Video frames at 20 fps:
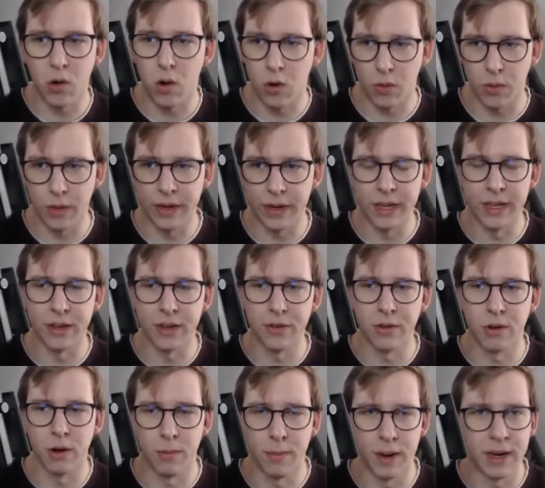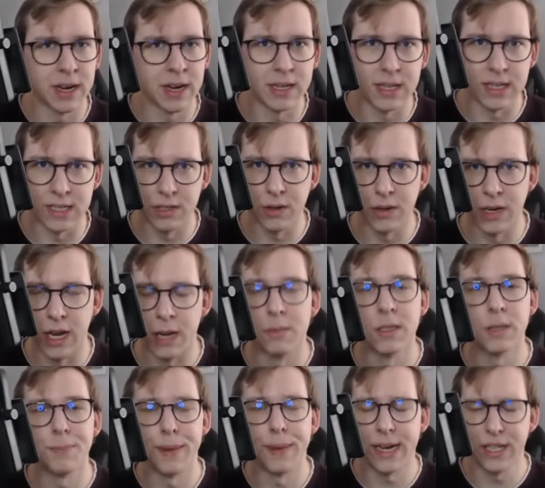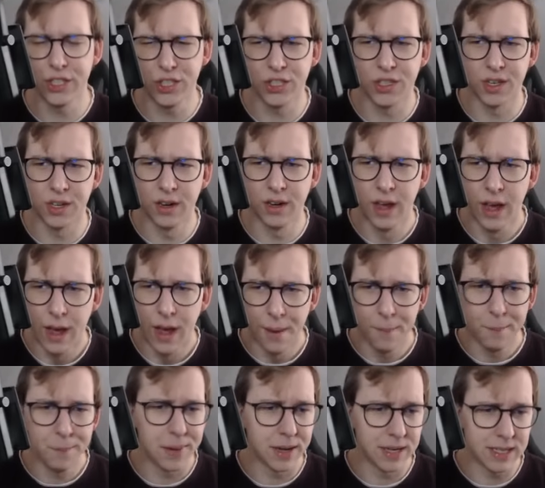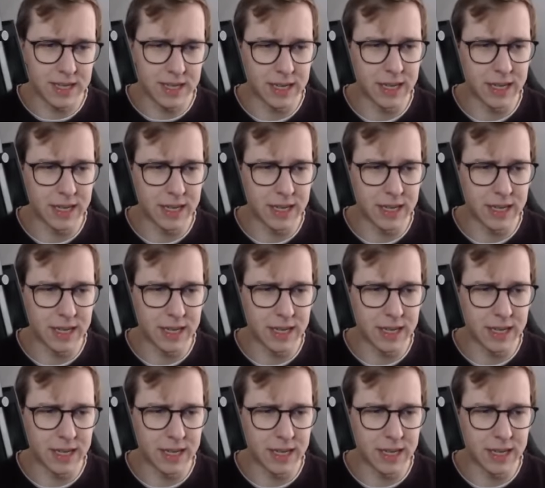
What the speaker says: awkward in the current meta unless your name is Bastiodon. But